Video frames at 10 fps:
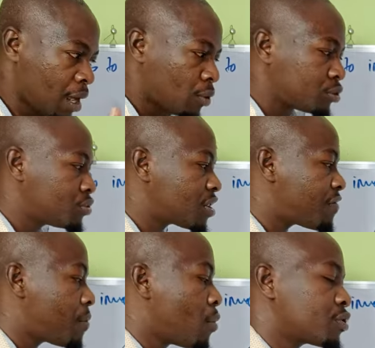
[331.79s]
What you
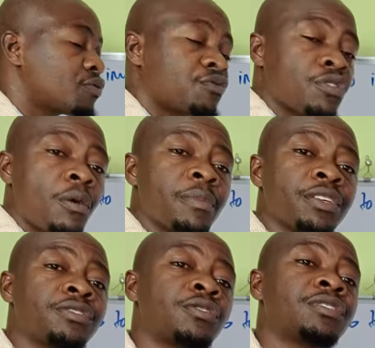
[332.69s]
suffer most from
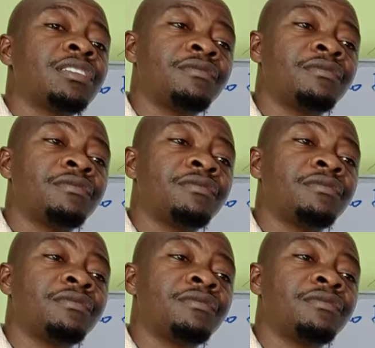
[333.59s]
is not